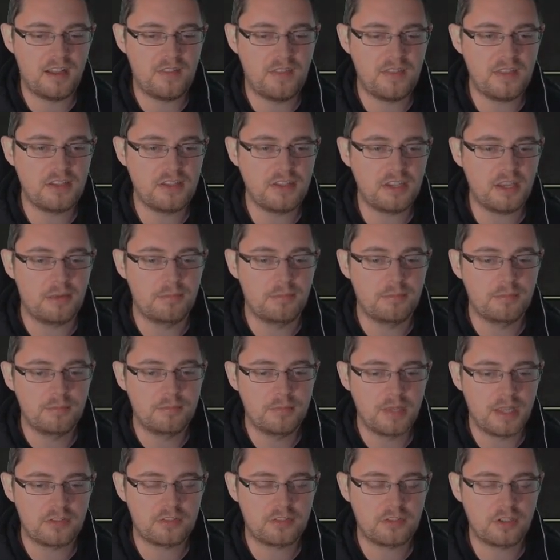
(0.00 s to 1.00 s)
then yeah,
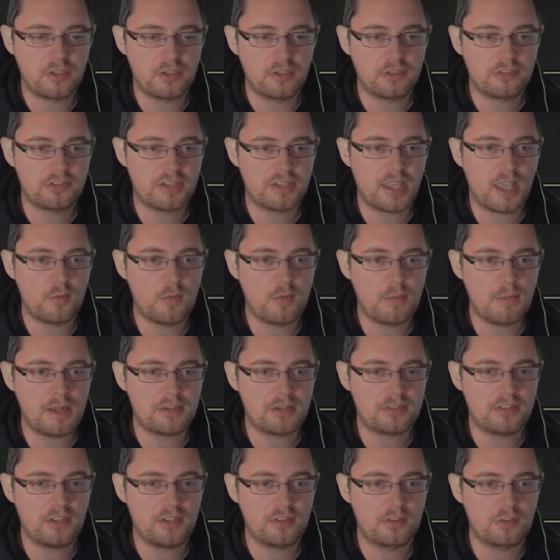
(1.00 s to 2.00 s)
it's going to scale with
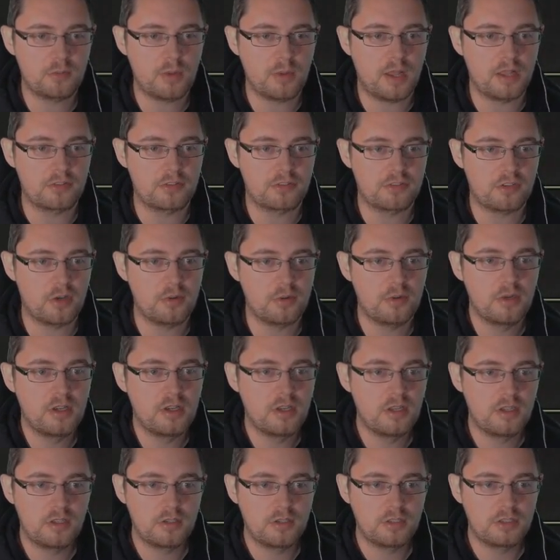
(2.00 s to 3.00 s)
max health as well. So
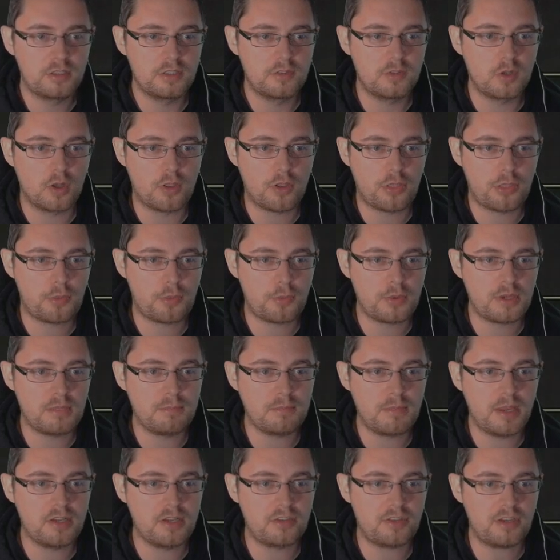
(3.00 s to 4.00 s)
you've got
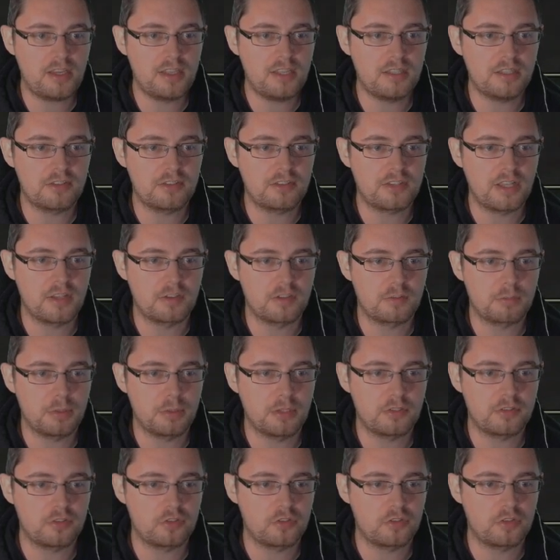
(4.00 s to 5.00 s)
3 major healing skills
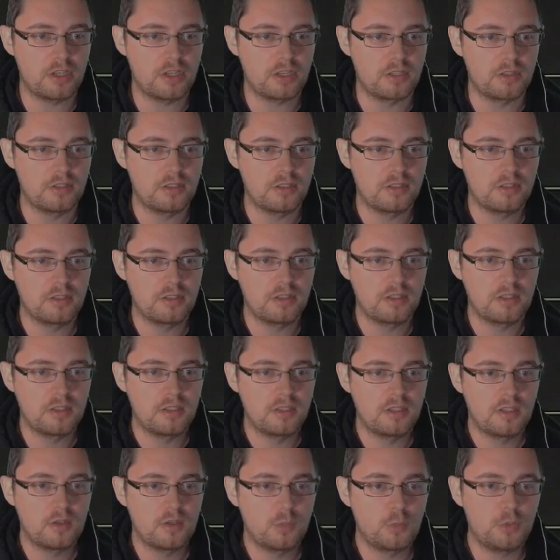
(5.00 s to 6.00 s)
plus a shield.
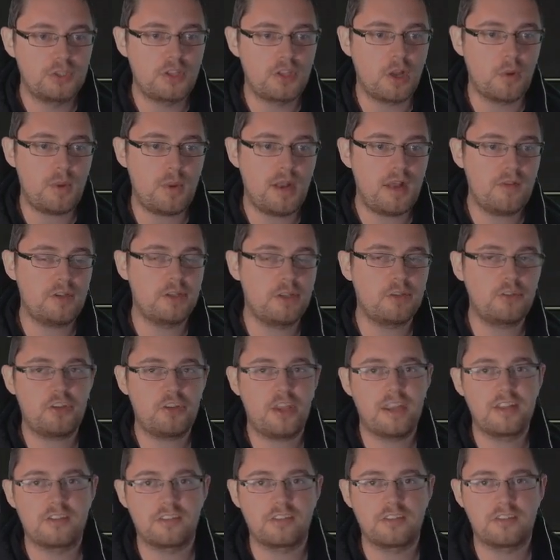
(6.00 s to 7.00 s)
We don't have any
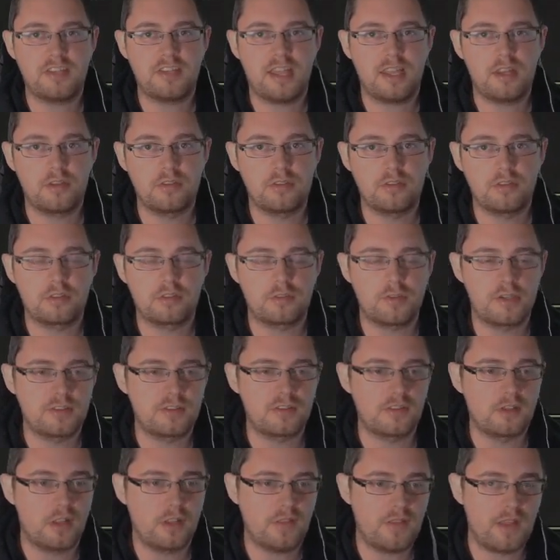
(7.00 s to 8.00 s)
chains and talons or
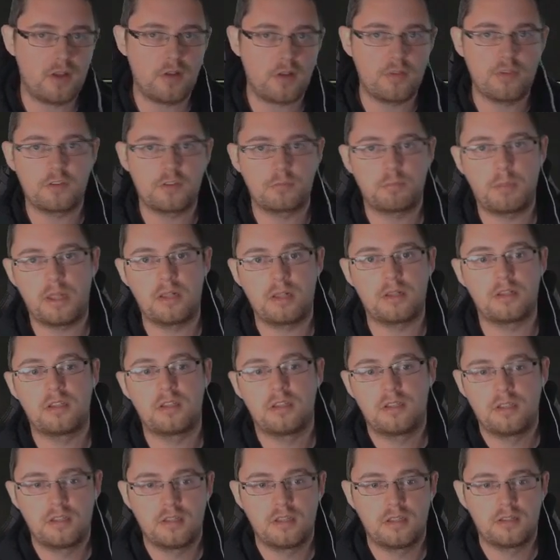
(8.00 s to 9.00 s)
anything like that on this build.
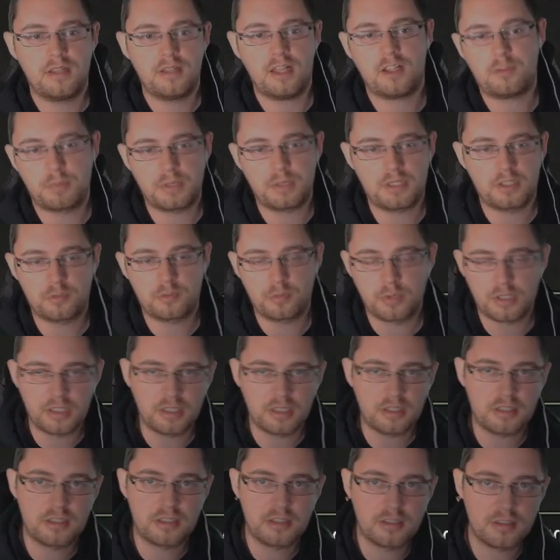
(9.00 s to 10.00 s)
That's because we're
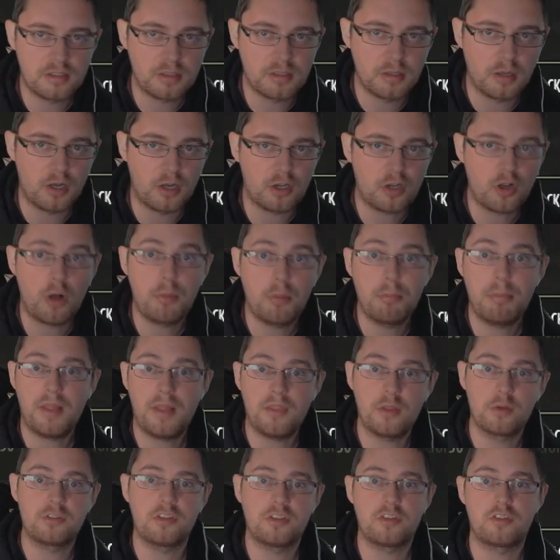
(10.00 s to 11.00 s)
going to
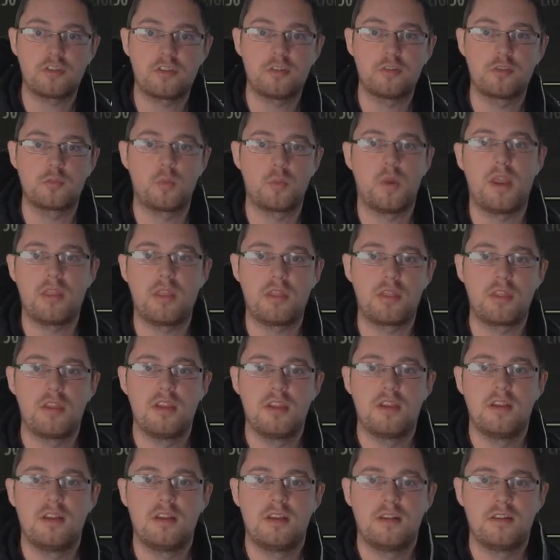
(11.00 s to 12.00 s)
combat those issues with
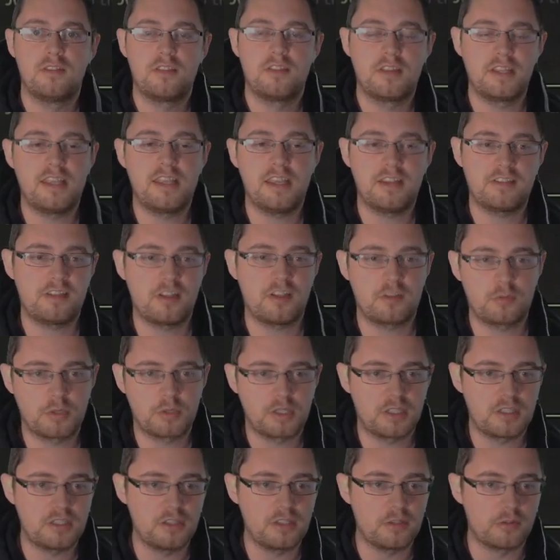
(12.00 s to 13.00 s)
the gear sets
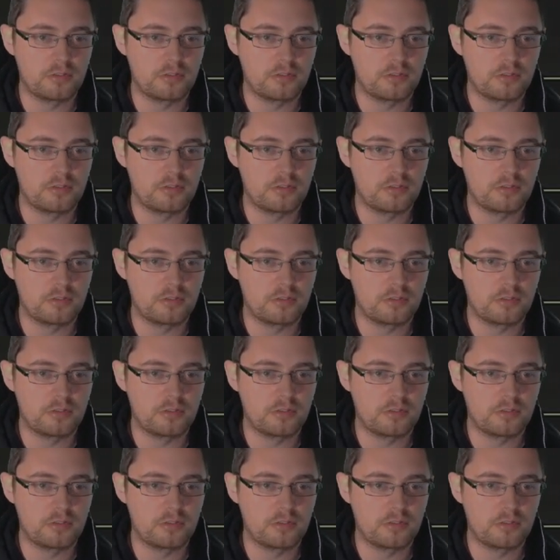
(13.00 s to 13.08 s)
we're going to